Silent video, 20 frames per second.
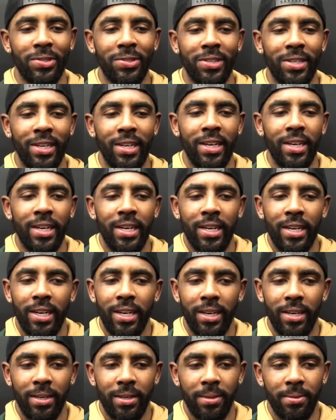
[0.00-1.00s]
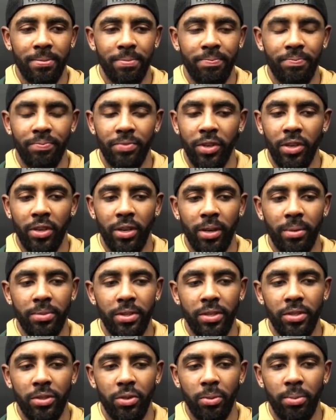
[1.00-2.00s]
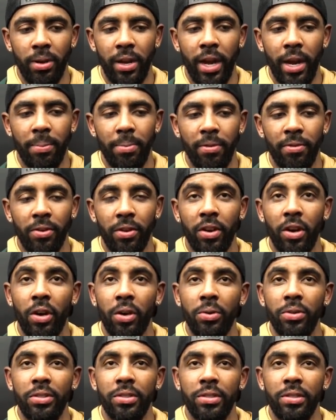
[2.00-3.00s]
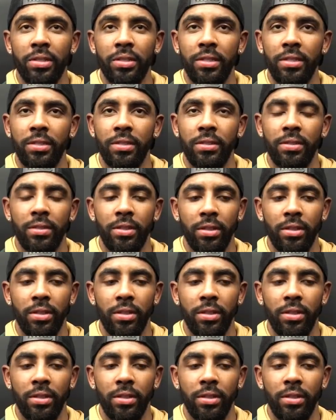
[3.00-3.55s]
So, um, you know, I'm just super happy for Coach and, the,